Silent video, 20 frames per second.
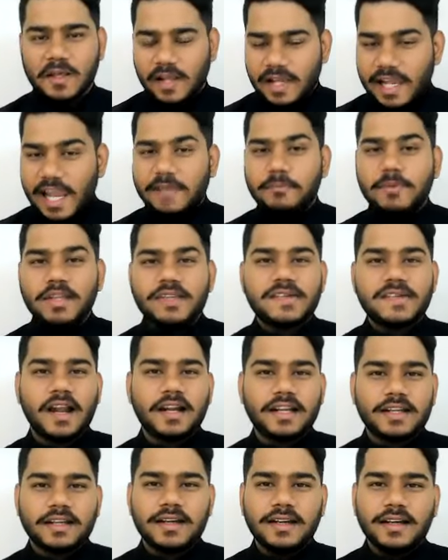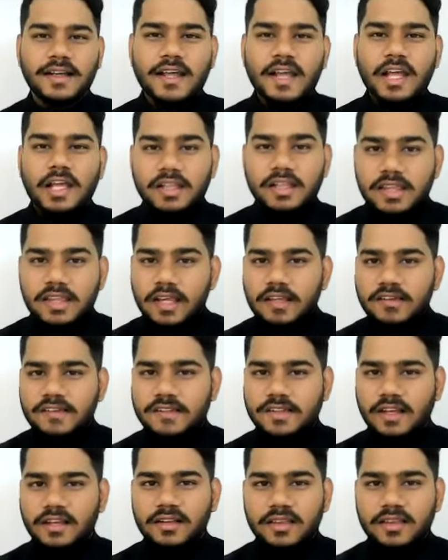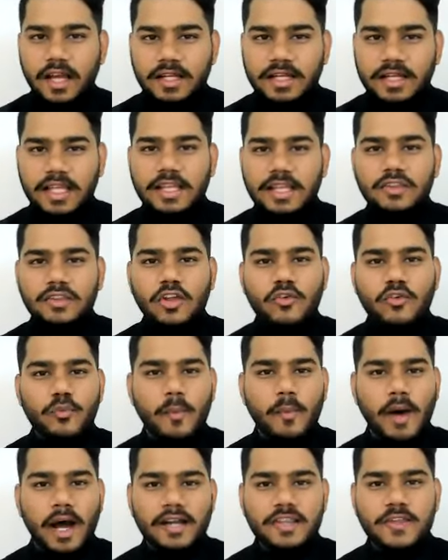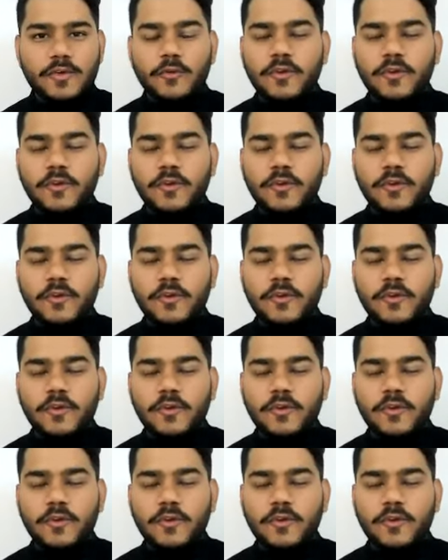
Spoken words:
Let me start. This 13th of March,